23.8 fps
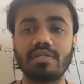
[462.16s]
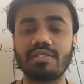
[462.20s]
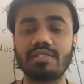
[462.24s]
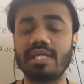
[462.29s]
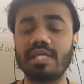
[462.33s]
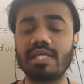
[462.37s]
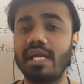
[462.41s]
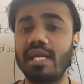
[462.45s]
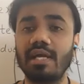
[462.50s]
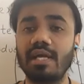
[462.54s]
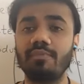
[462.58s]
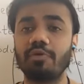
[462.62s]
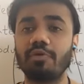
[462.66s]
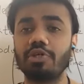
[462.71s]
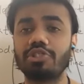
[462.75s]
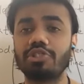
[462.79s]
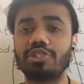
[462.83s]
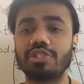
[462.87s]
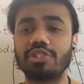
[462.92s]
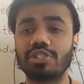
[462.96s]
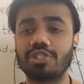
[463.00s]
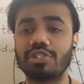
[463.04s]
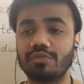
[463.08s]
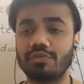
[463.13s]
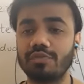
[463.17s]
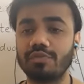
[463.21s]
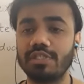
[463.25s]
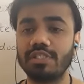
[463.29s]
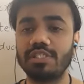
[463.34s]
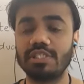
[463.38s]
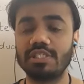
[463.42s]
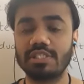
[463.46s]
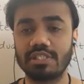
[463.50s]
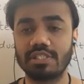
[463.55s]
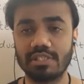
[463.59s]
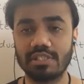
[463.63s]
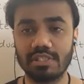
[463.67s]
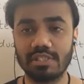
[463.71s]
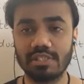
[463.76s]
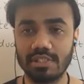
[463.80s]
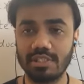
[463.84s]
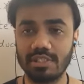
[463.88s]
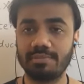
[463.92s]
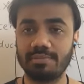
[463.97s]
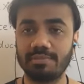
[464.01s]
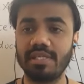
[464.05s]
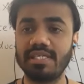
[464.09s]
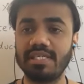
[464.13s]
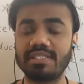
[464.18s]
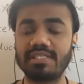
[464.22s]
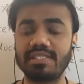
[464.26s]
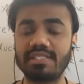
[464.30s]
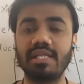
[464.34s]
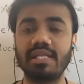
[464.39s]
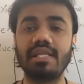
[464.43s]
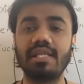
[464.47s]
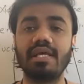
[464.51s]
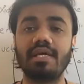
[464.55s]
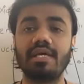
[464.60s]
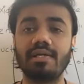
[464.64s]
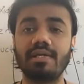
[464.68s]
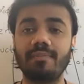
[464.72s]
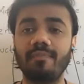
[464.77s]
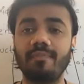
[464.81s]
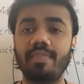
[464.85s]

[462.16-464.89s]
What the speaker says: standing postures, we just split the leg